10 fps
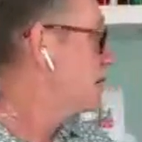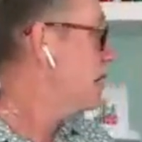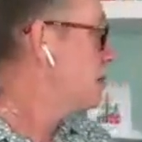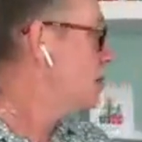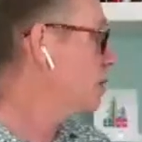
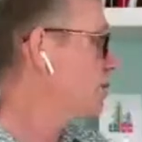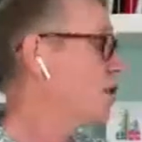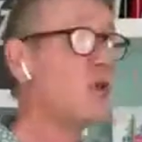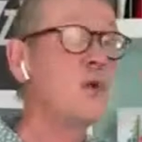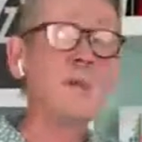all the projects
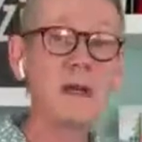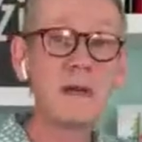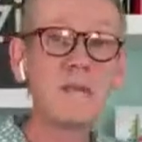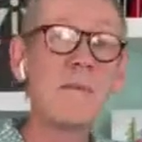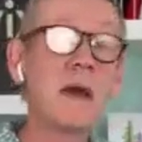behind us,
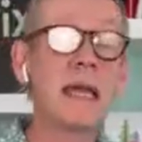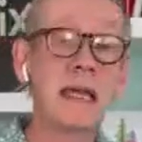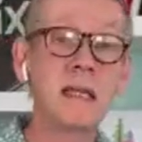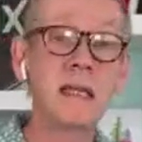they will have all